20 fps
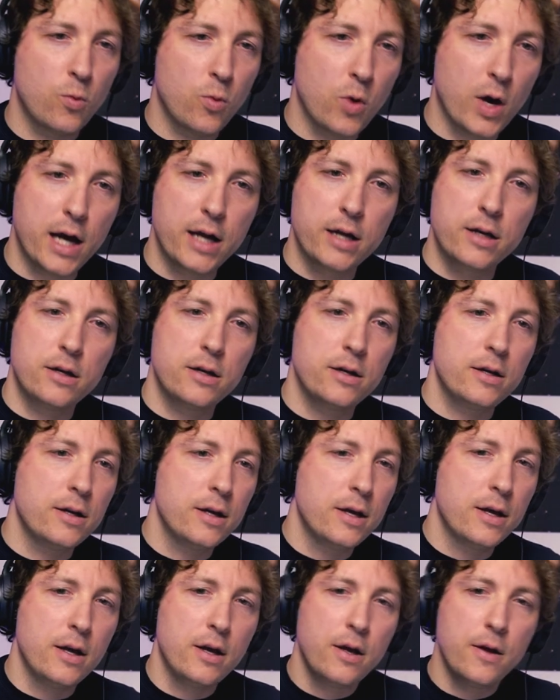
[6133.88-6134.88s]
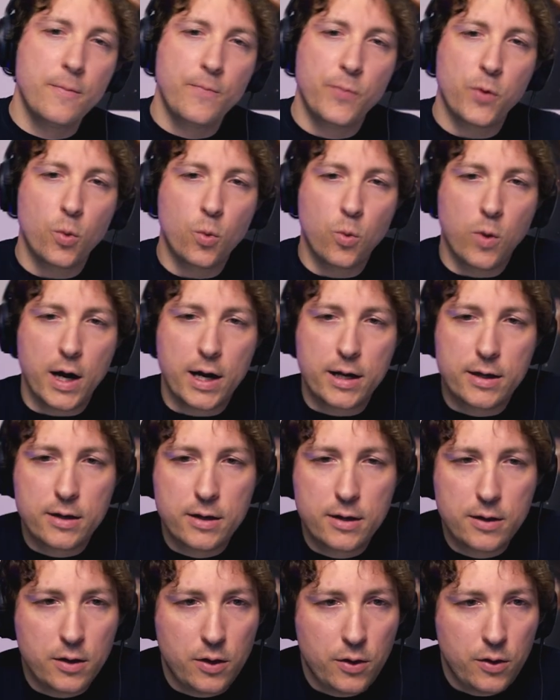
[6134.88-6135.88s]
one
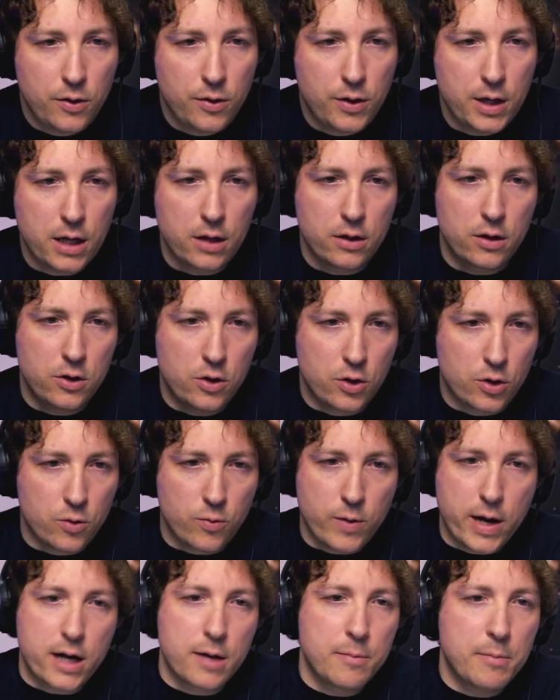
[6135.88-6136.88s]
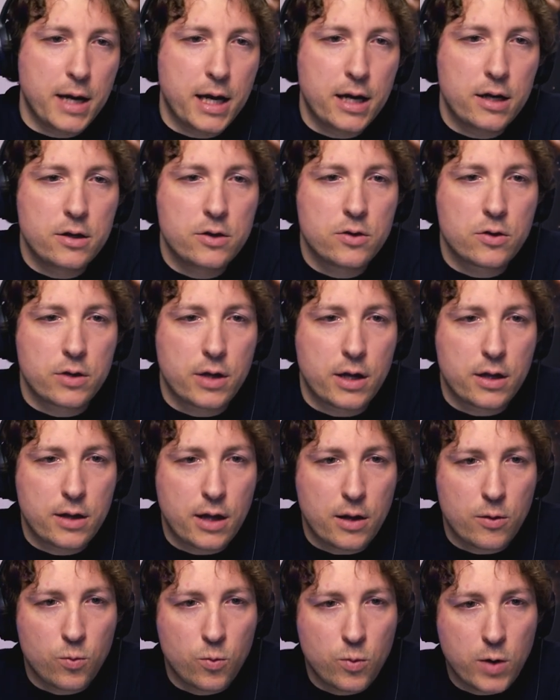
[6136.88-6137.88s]
thing that you could recommend, or
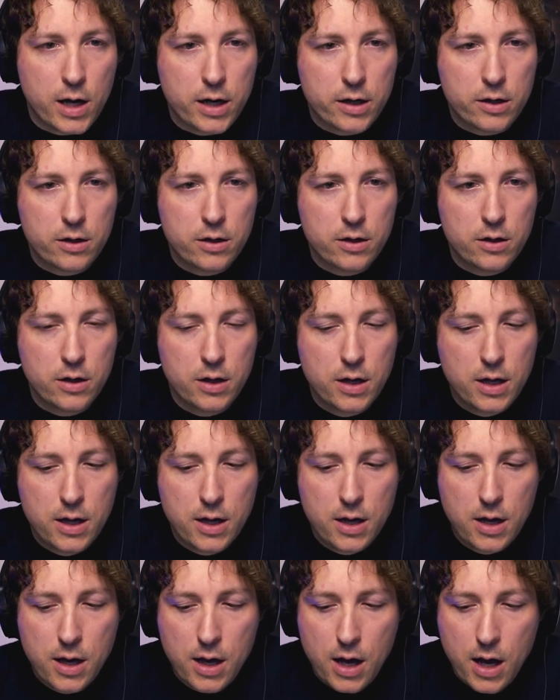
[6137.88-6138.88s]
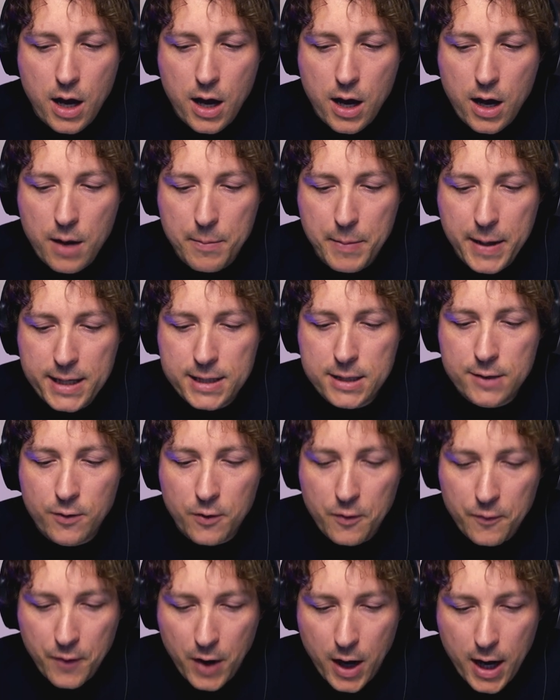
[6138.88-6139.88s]
that one piece of
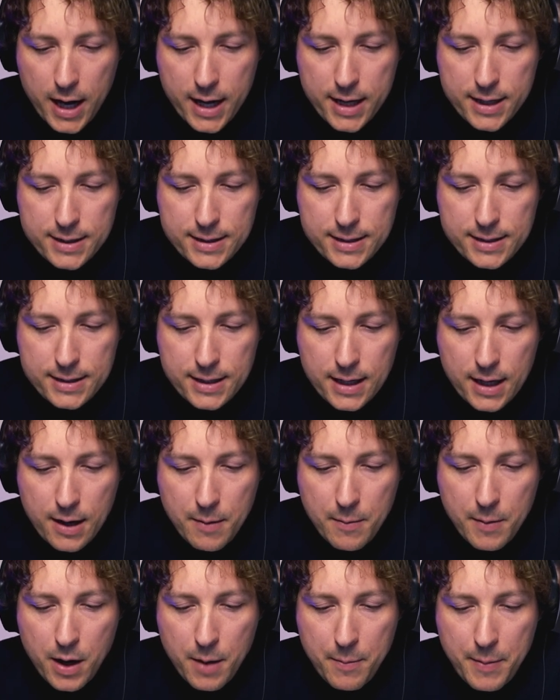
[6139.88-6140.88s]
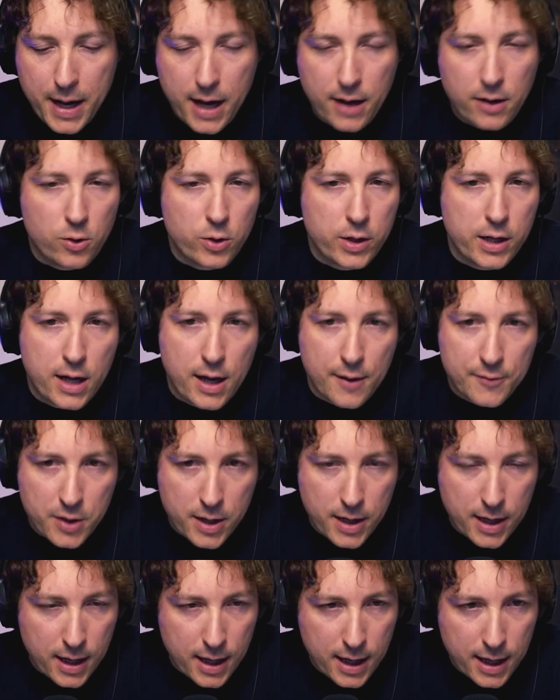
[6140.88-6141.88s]
advice about looking after
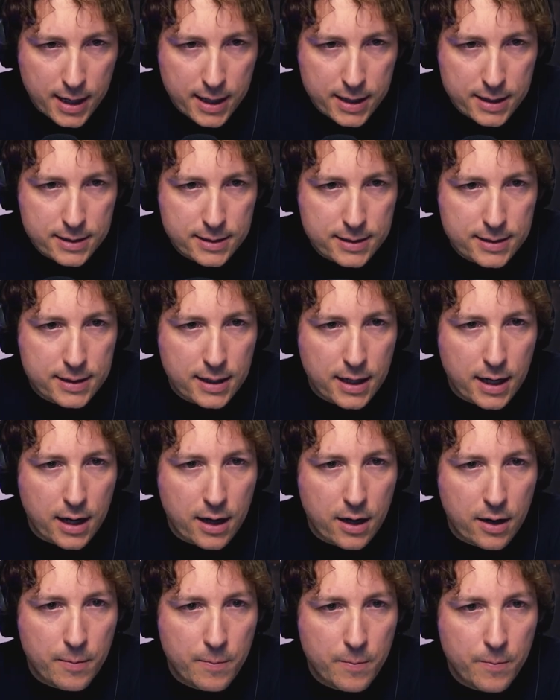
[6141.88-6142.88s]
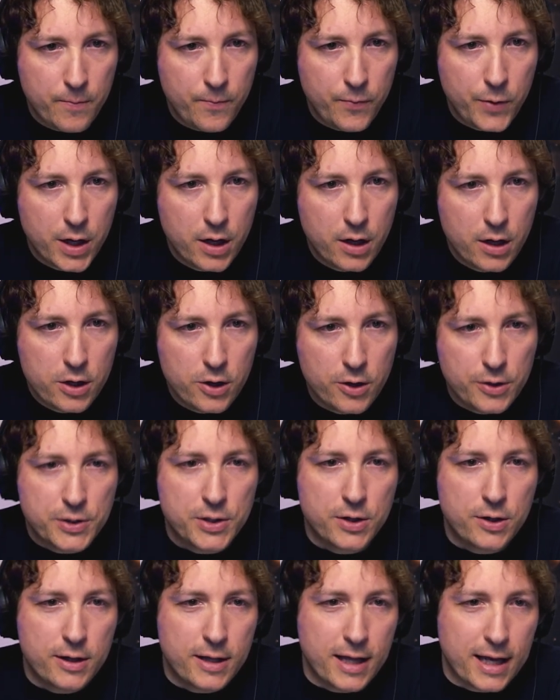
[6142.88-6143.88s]
our eyes,
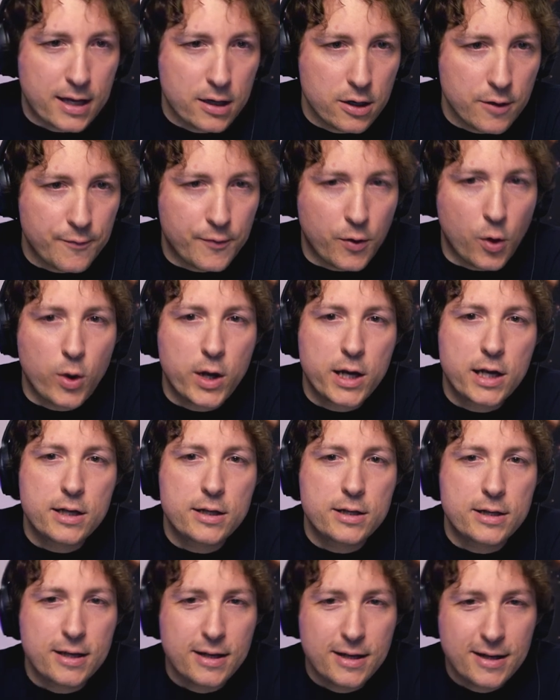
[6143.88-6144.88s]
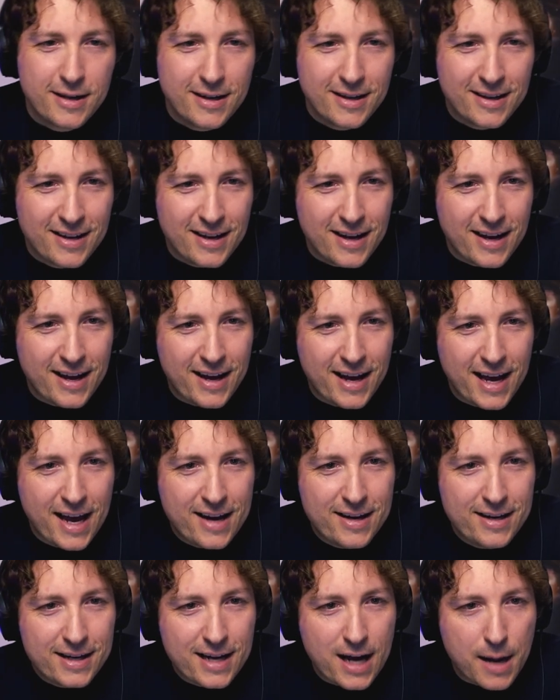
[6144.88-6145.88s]
so that they can avoid
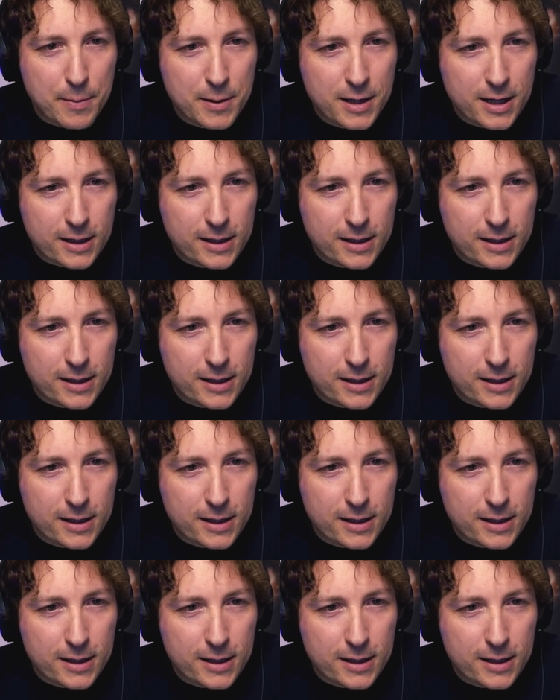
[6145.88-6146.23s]
ending up in a